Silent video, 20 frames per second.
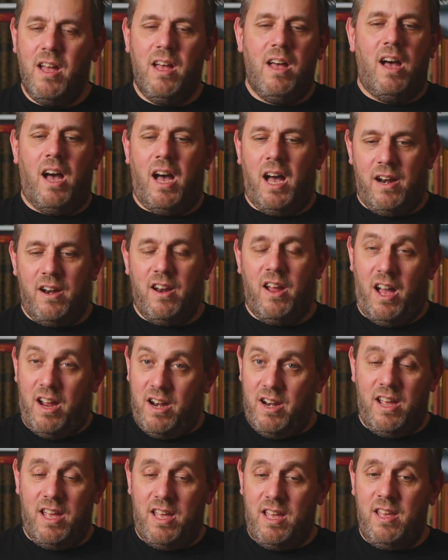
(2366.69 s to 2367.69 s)
and
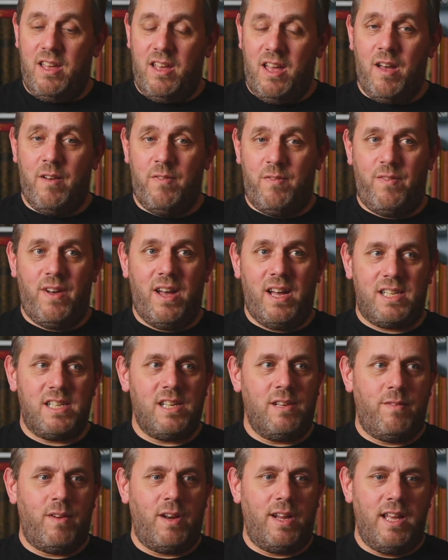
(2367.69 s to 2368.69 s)
he
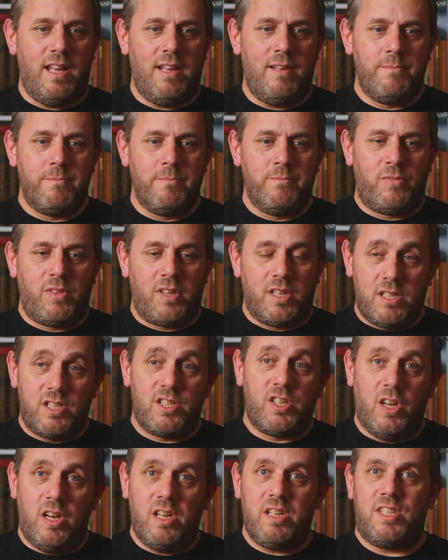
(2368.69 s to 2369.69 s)
effectively
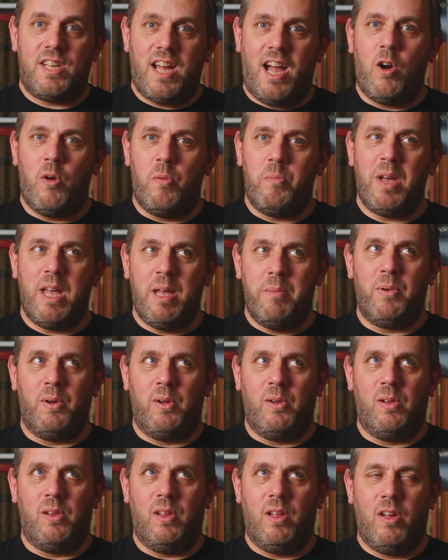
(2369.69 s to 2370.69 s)
searched out
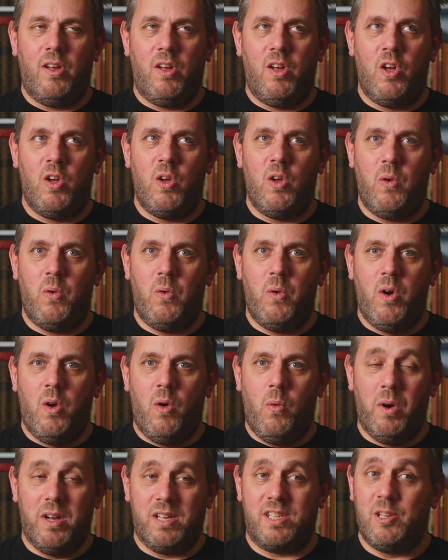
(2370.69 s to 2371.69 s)
people who
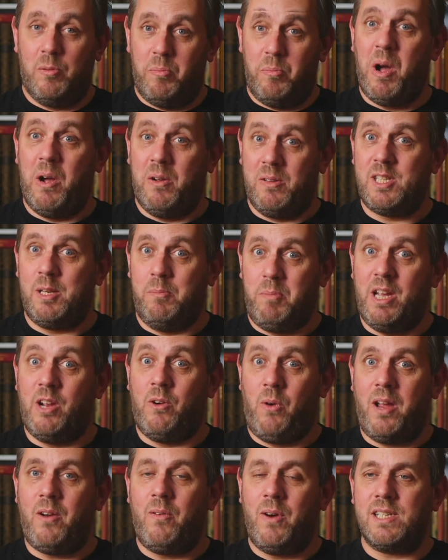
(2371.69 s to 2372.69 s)
were supposed to be great
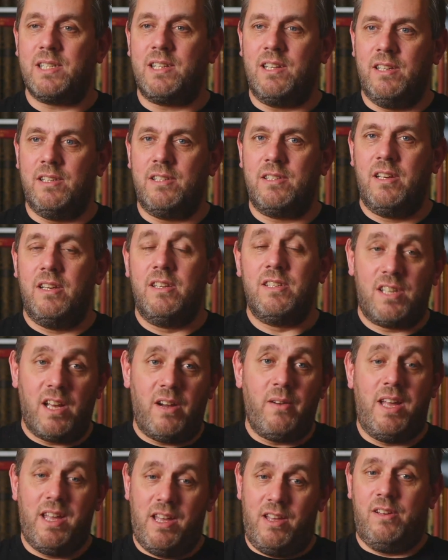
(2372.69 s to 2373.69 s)
wrestlers, so he
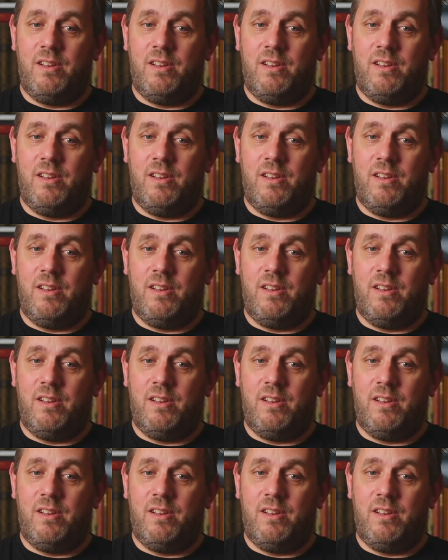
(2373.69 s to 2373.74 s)
could